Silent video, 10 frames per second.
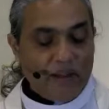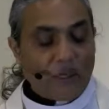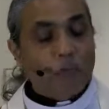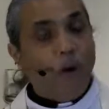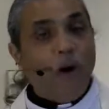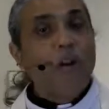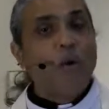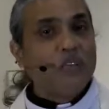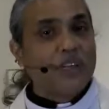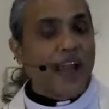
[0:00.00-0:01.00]
That Paul
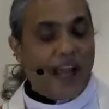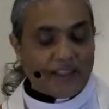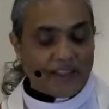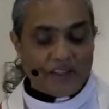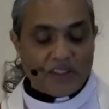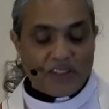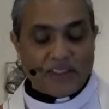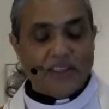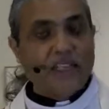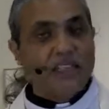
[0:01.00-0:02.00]
was in Athens
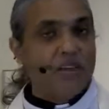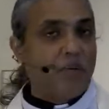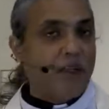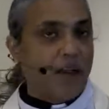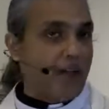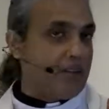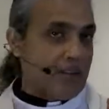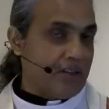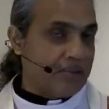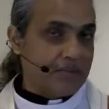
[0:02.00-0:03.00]
is attested by
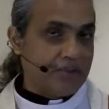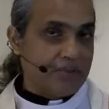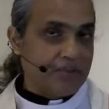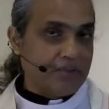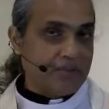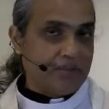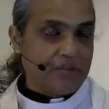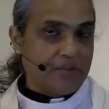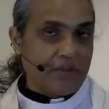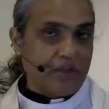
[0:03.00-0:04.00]
other
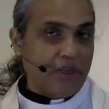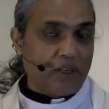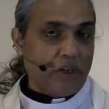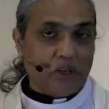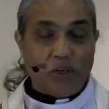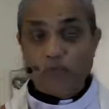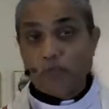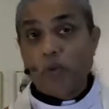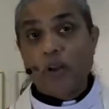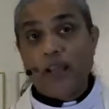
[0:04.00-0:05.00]
literature.
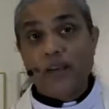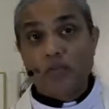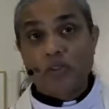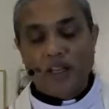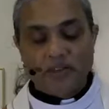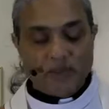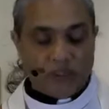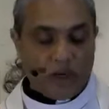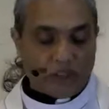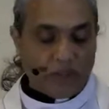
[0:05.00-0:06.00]
Pauline himself, he
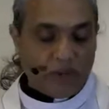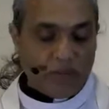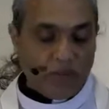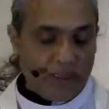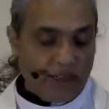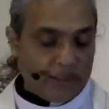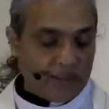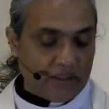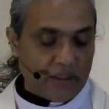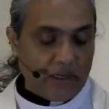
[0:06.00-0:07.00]
talks about him being in
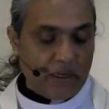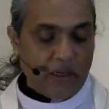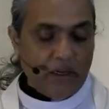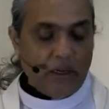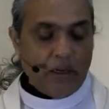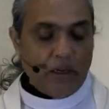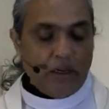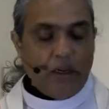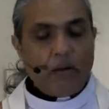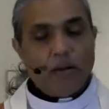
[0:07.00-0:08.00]
Athens.
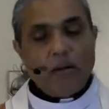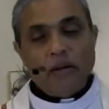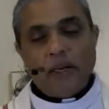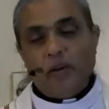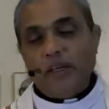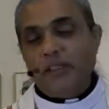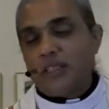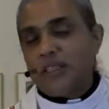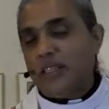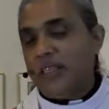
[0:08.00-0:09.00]
Now, did
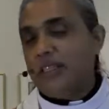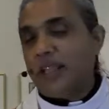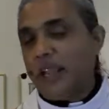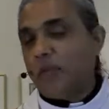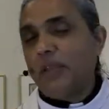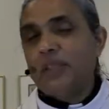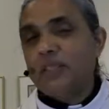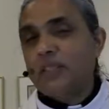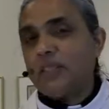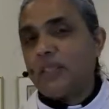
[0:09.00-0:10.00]
the scene take
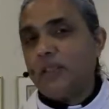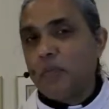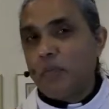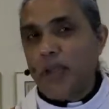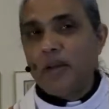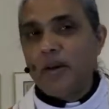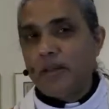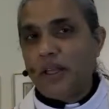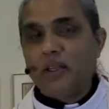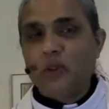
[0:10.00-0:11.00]
place in the
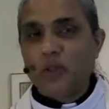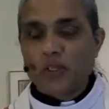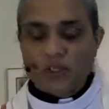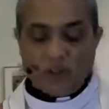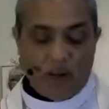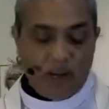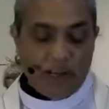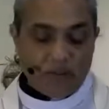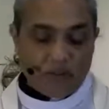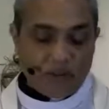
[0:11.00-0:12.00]
manner that Luke
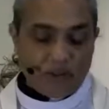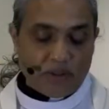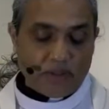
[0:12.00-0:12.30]
describes?